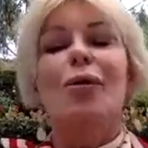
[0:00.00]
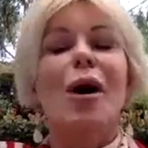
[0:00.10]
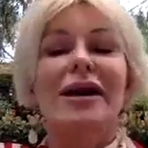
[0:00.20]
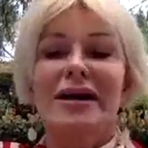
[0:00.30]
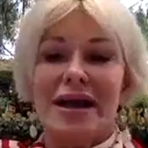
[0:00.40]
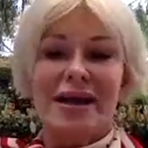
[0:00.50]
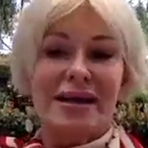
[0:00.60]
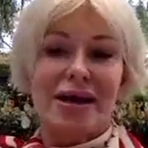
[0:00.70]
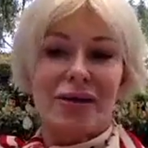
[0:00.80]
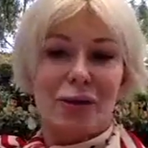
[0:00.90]
want it
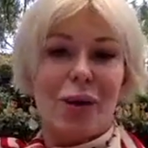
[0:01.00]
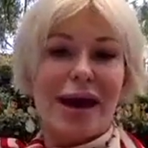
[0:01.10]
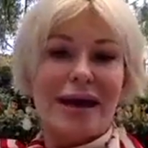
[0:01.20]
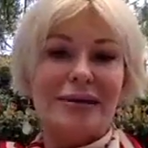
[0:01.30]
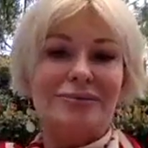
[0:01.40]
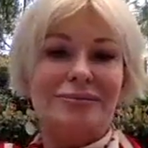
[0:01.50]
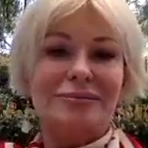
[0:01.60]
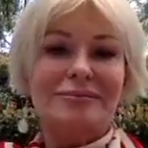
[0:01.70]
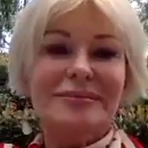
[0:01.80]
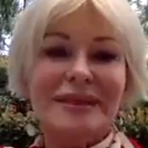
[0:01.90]
any other way.
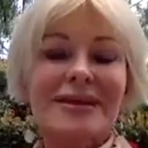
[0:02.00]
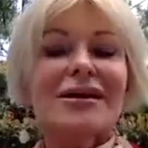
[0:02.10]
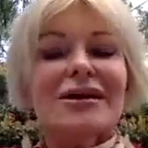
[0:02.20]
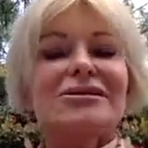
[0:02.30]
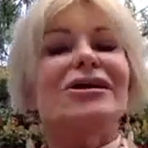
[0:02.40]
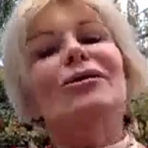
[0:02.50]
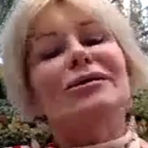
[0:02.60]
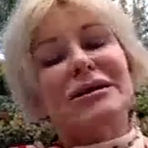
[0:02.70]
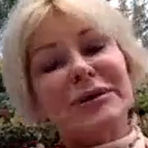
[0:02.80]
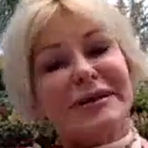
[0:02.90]
So
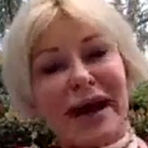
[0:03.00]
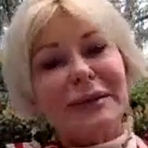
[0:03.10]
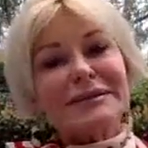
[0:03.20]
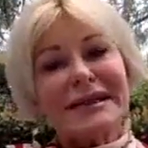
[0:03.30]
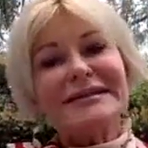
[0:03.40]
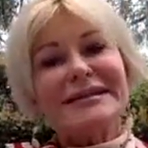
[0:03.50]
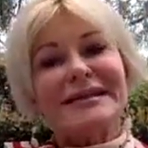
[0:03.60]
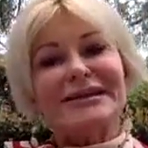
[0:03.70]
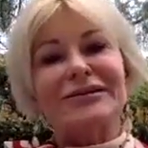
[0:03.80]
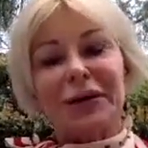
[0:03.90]
to be time
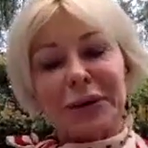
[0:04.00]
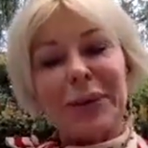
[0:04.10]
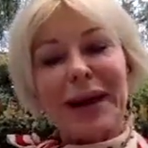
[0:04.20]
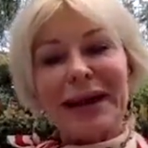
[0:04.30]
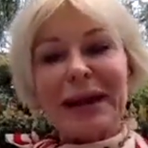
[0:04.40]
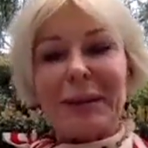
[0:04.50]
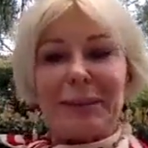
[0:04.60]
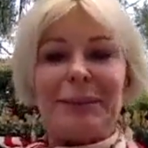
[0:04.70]
sensitive, are you ready?